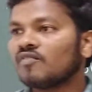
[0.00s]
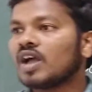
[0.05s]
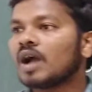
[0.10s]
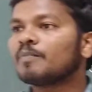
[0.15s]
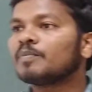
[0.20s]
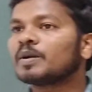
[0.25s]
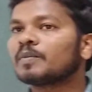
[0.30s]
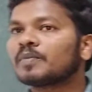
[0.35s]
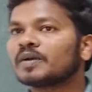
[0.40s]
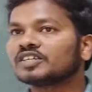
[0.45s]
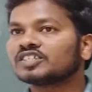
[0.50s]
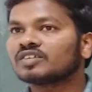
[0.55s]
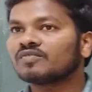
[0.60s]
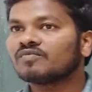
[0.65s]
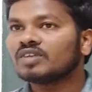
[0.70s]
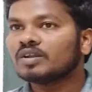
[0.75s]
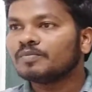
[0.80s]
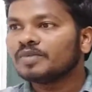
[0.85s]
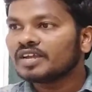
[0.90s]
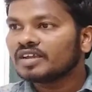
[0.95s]
Vapor pressure
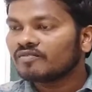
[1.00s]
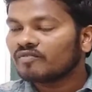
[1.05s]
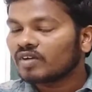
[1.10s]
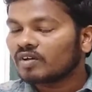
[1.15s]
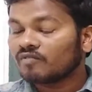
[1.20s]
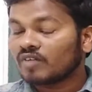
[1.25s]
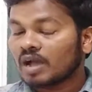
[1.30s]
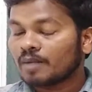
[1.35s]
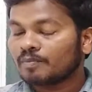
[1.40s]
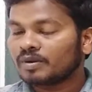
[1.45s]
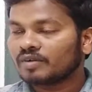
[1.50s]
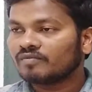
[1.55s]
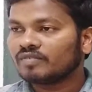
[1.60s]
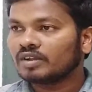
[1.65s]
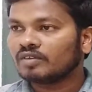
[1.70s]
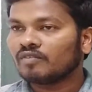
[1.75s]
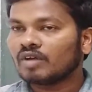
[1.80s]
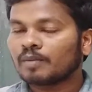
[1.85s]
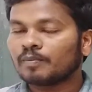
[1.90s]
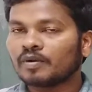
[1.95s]
will be vapor
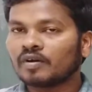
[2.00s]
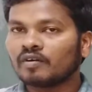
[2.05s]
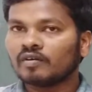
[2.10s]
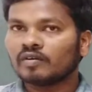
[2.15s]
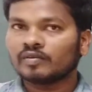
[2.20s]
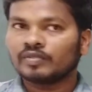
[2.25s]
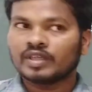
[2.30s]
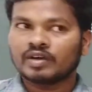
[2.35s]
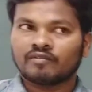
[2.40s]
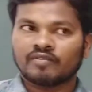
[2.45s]
vapor uh, the